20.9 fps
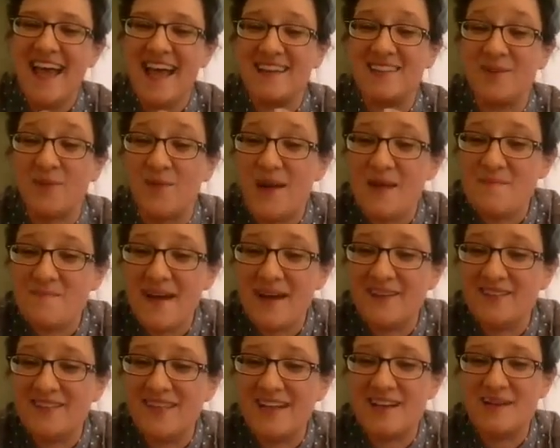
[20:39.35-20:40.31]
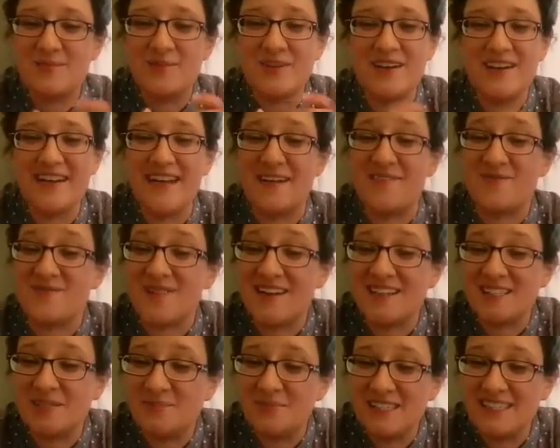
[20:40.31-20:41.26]
at the White Mountain Library and
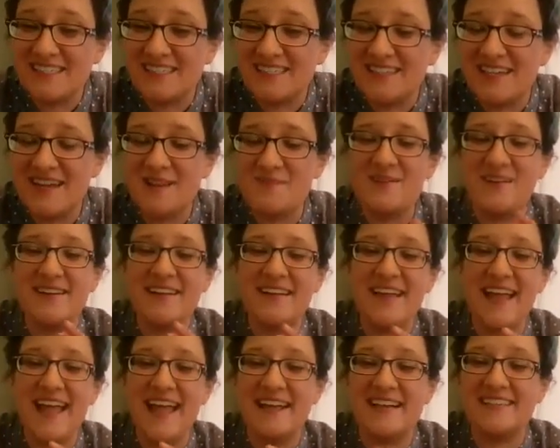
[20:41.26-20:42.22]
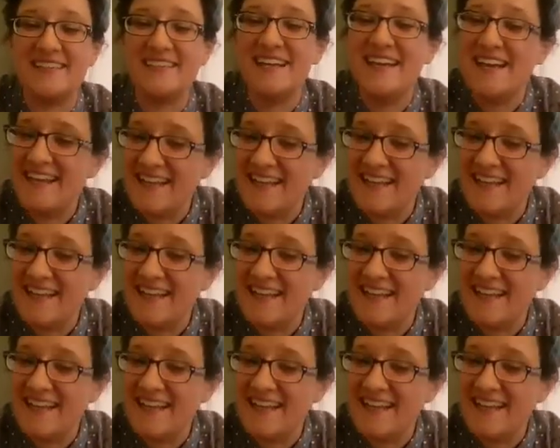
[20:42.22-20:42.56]
Rock Springs Library and